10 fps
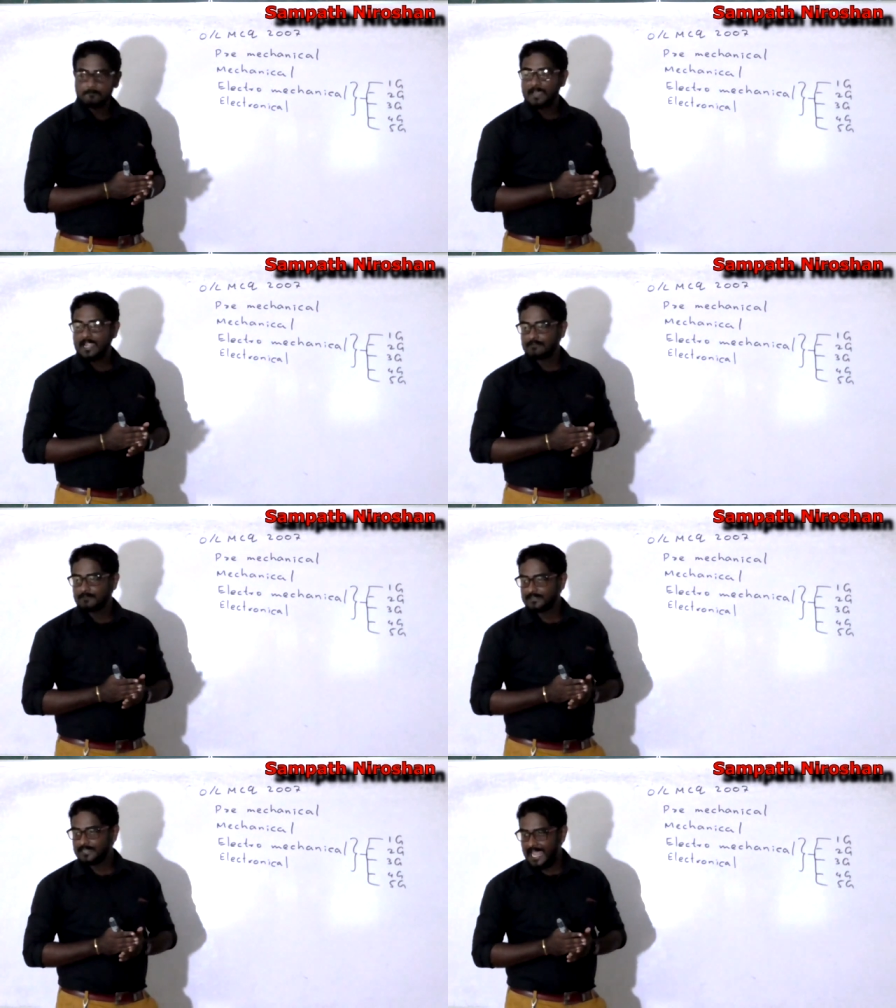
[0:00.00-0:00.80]

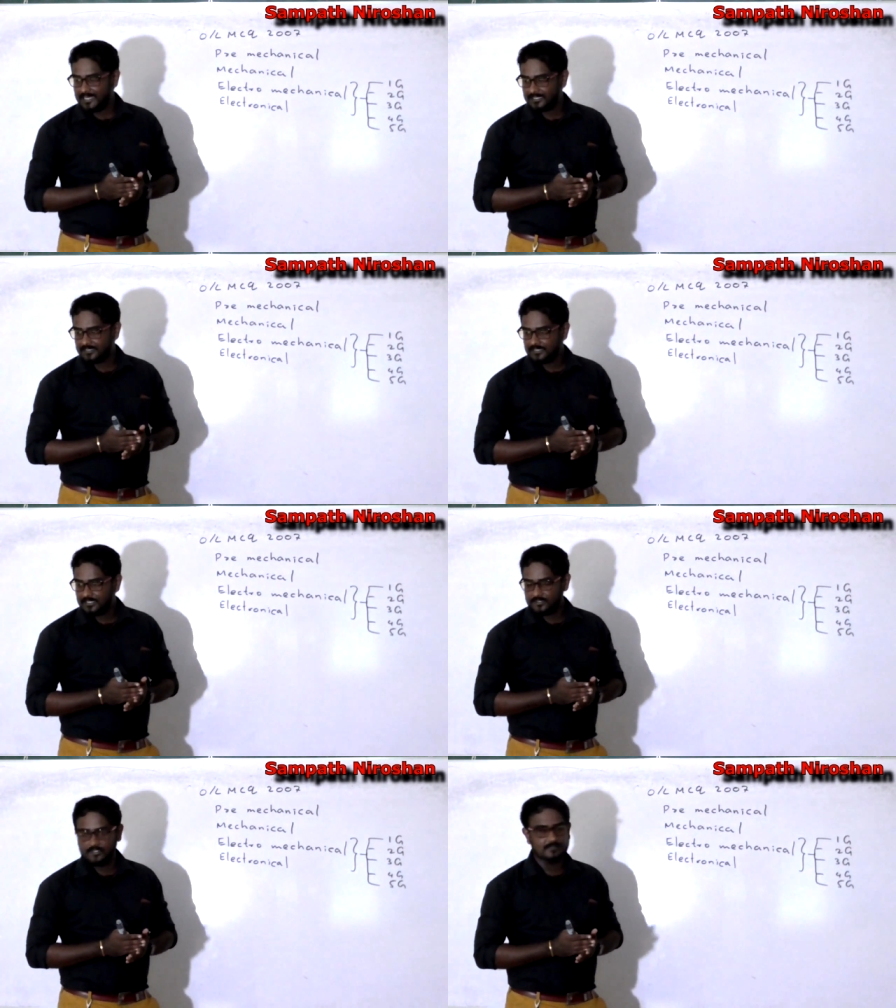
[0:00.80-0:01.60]
Inspired with
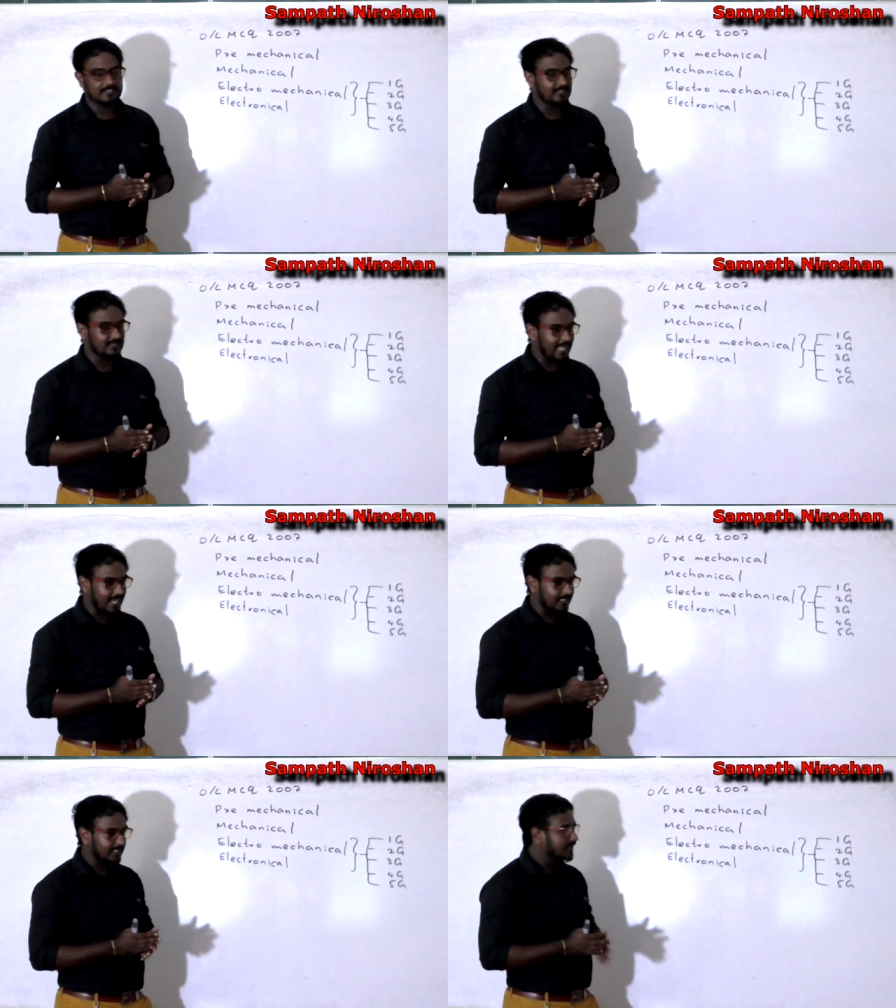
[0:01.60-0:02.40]
that,
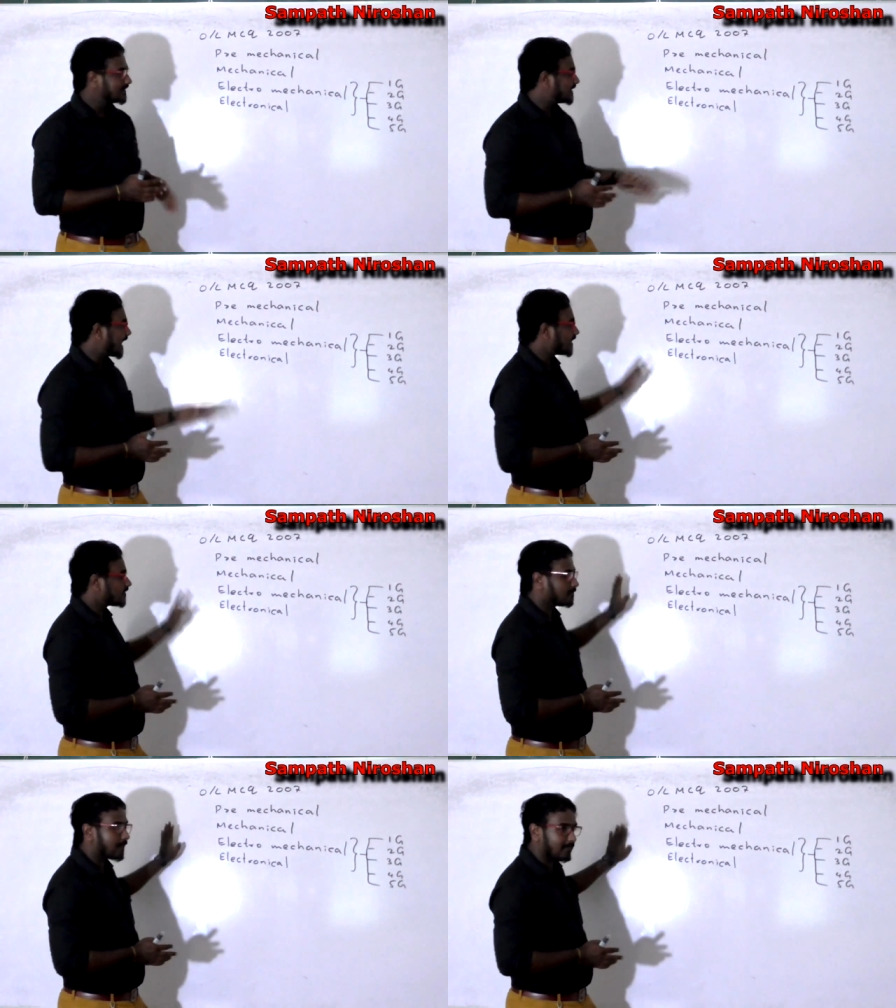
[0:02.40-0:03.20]
using that,
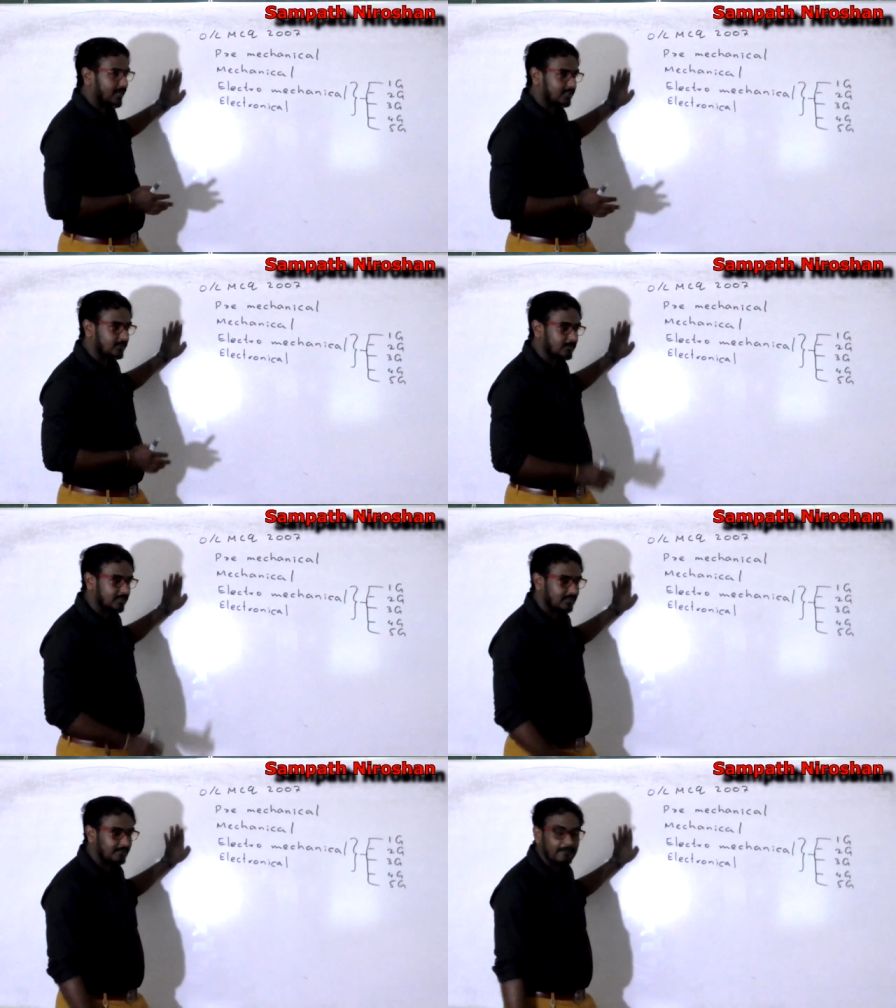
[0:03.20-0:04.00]
Charles Babbage,
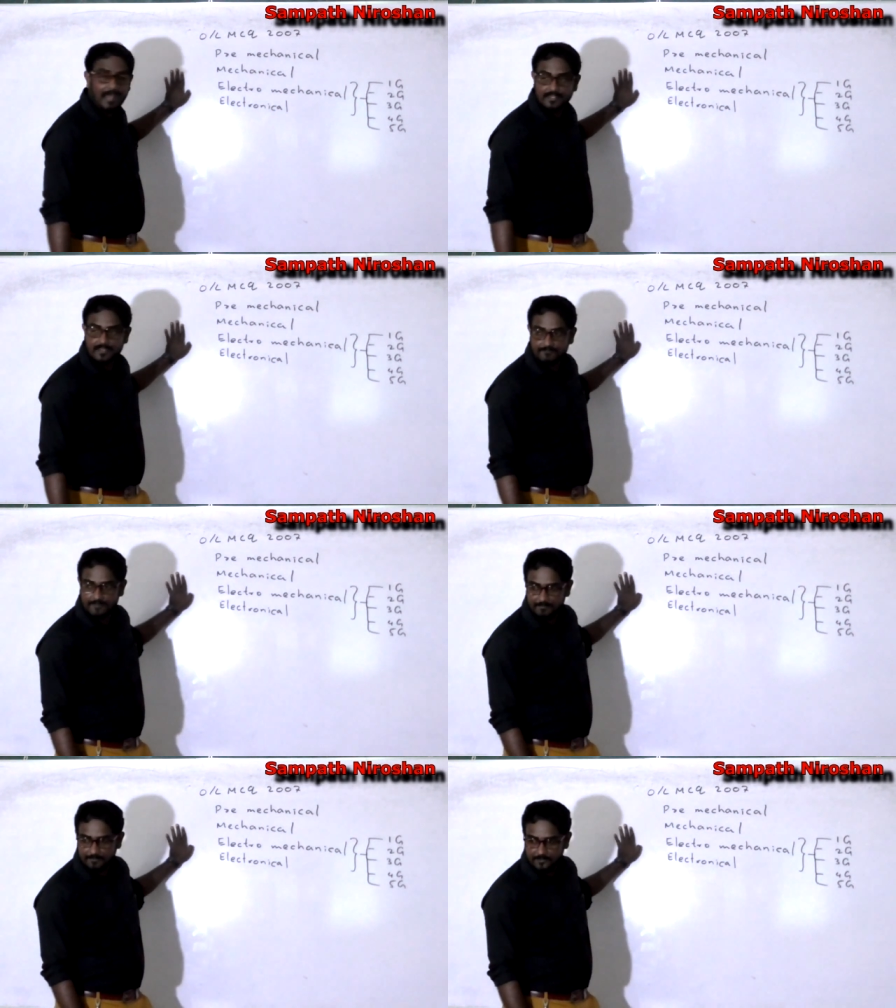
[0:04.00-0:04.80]
who is the
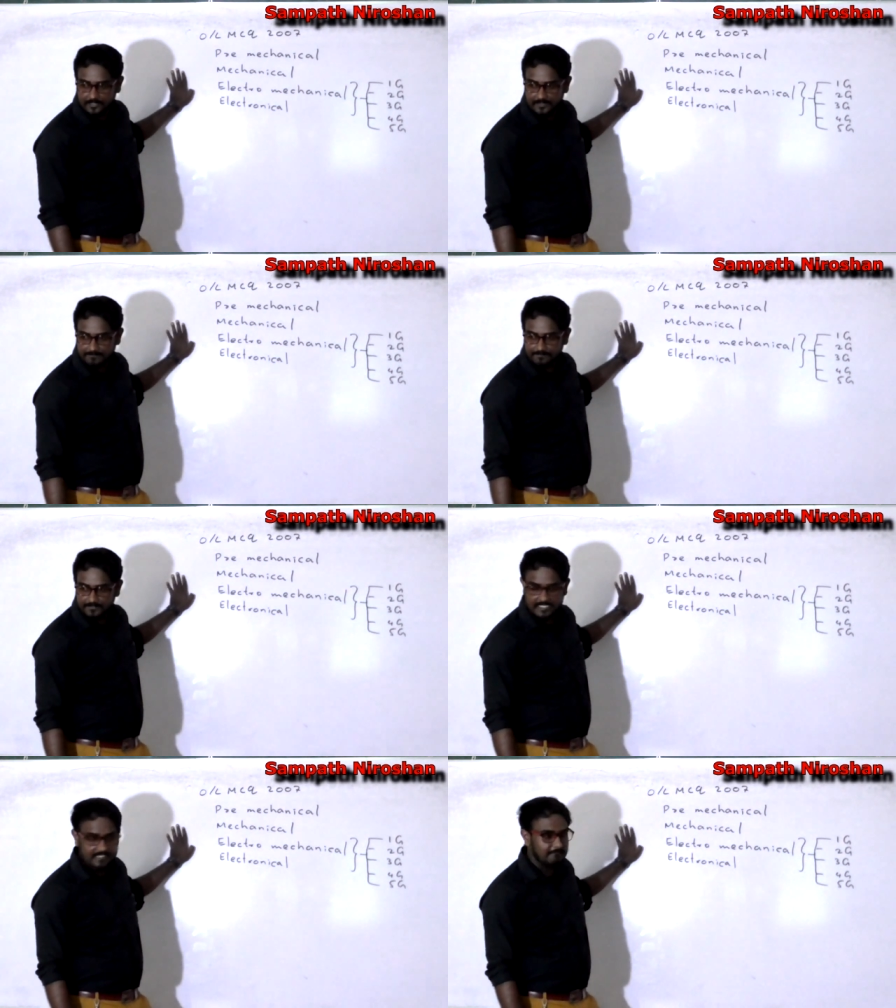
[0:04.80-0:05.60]
father of
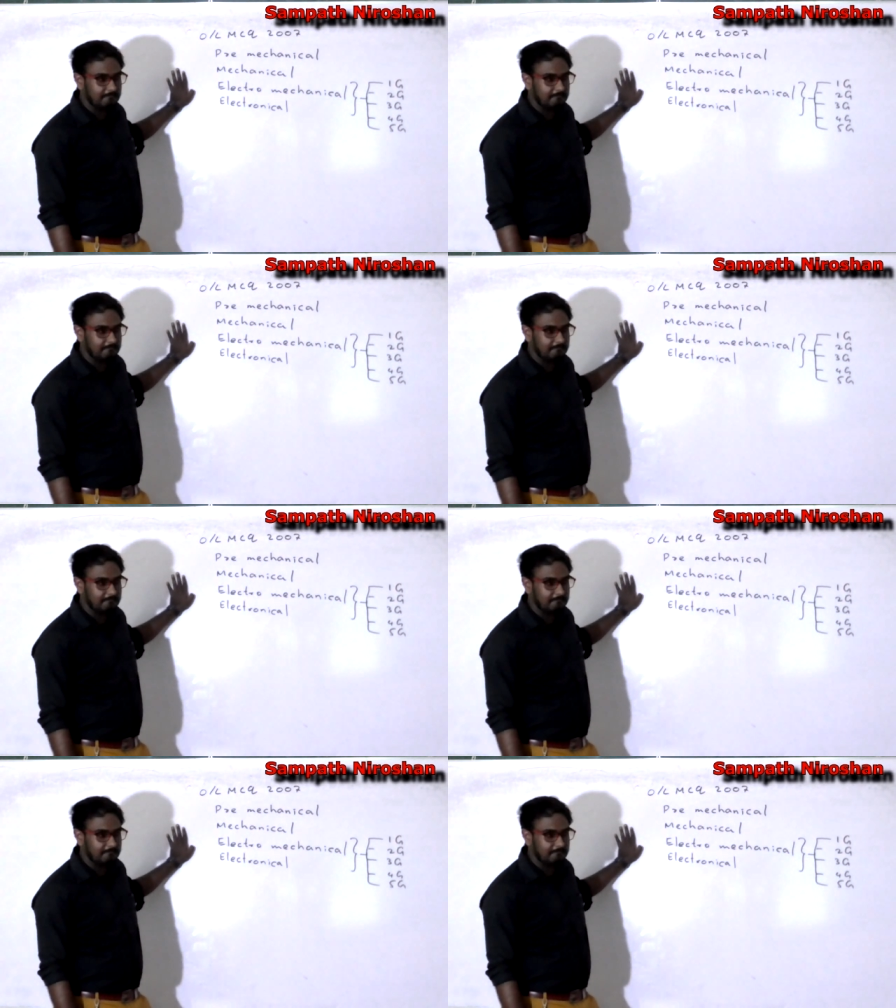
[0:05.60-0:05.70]
computer,